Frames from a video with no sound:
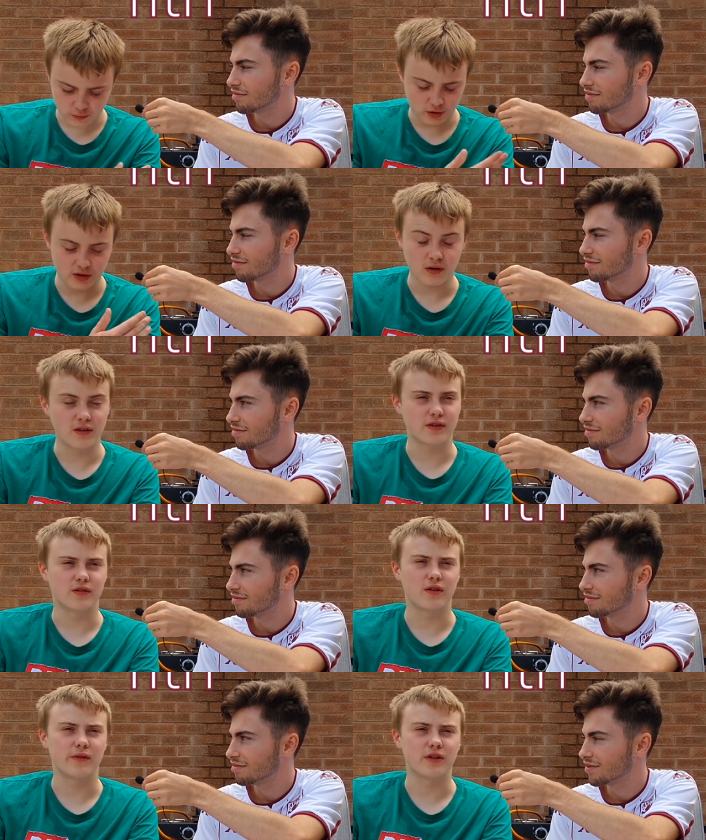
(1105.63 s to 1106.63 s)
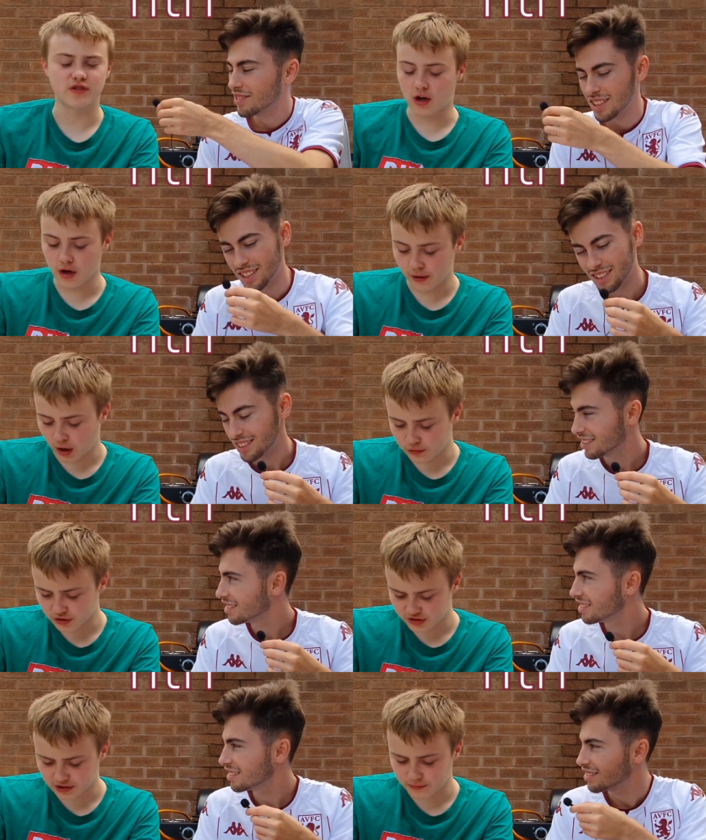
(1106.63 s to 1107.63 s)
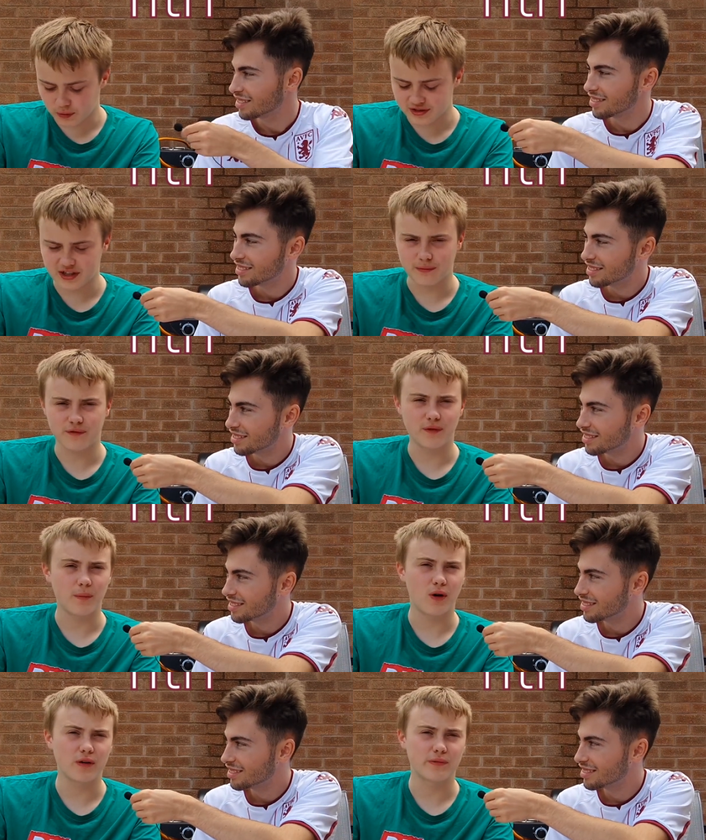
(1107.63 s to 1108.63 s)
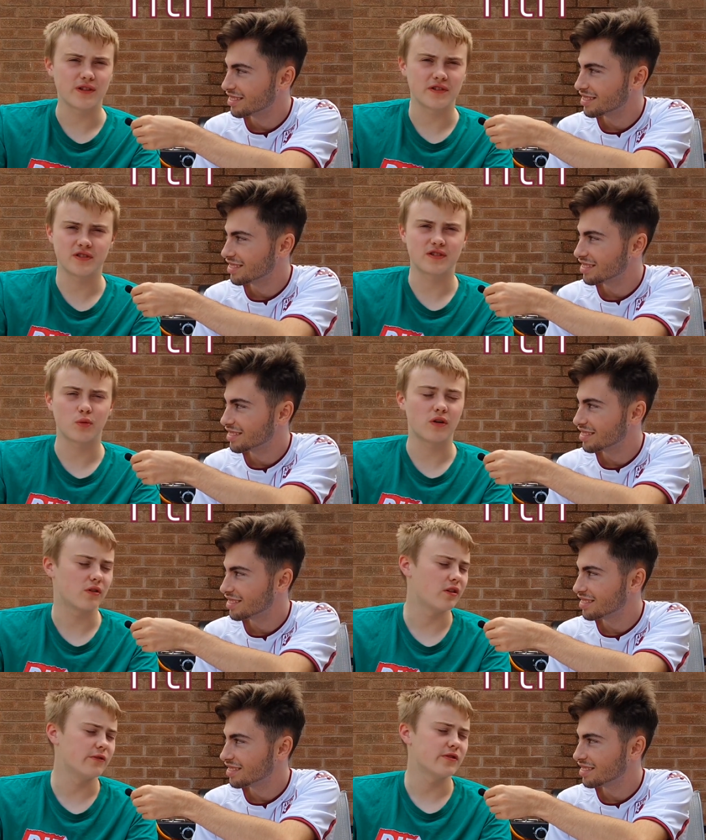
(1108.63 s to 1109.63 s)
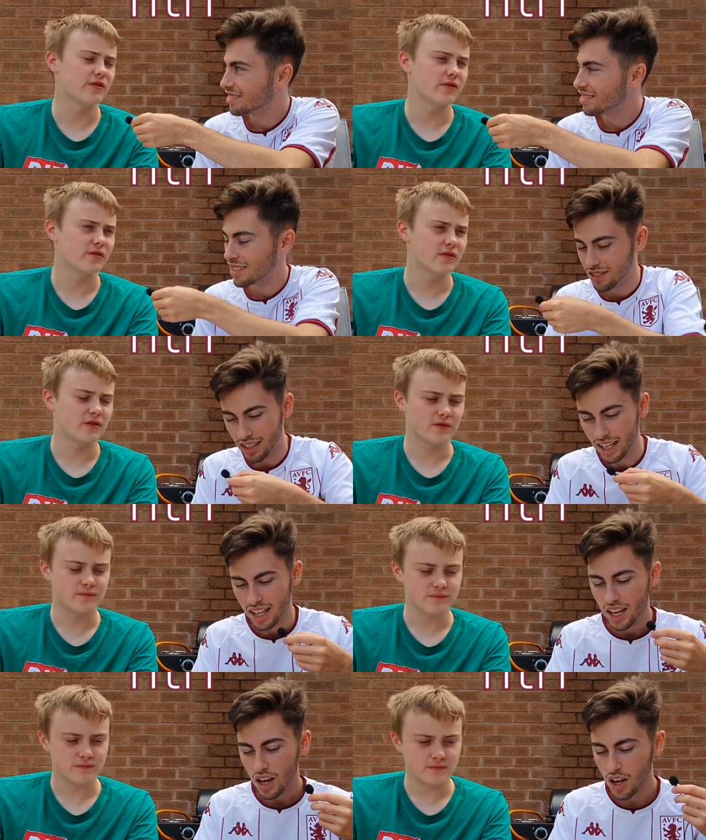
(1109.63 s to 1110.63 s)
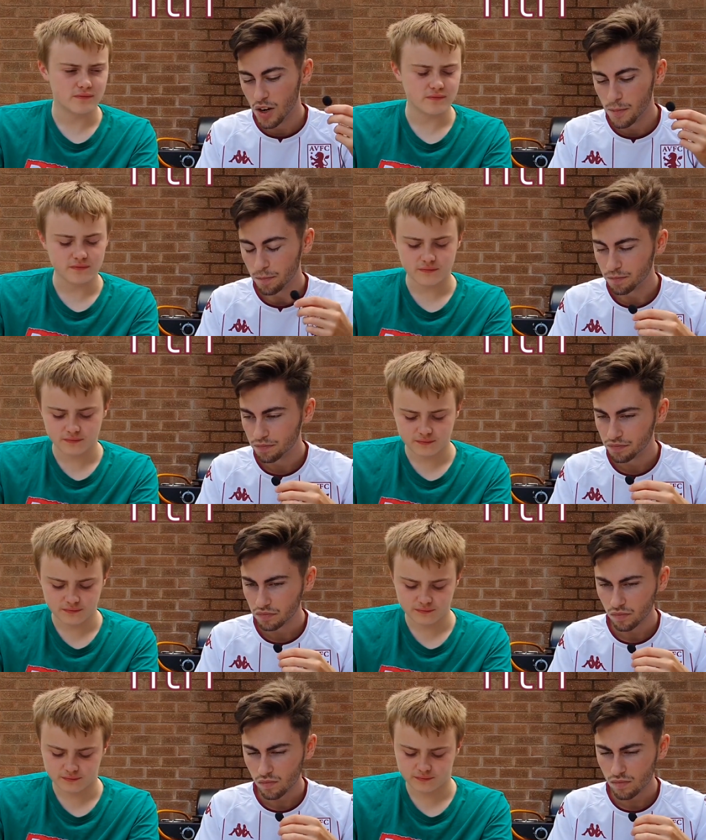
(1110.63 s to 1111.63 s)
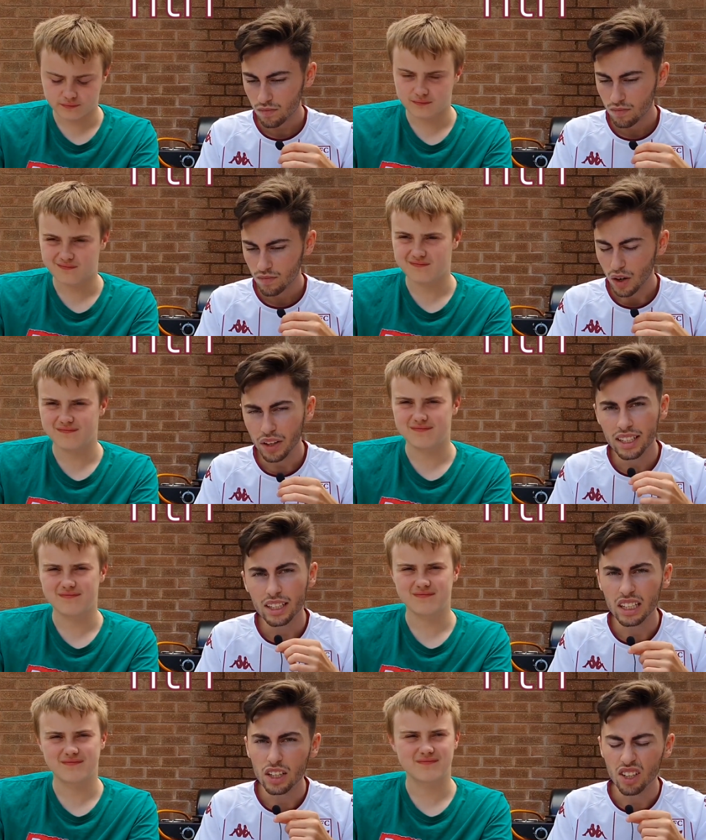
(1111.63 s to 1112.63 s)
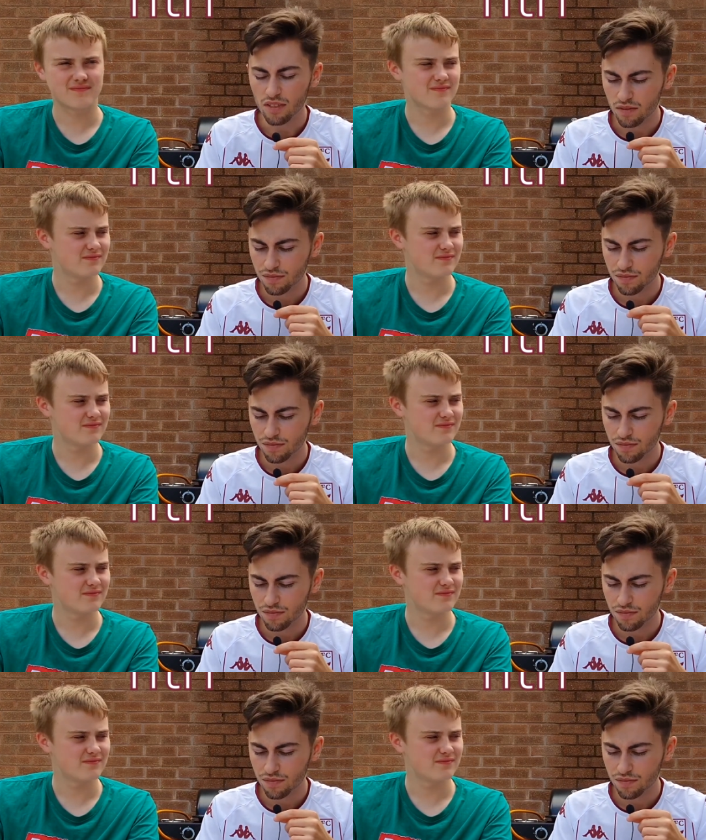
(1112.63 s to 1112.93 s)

Speaker 1: yeah, I'll let you go on, because I'll just say West Ham for my predictions quite close.
Speaker 2: Yeah. I think they're gonna.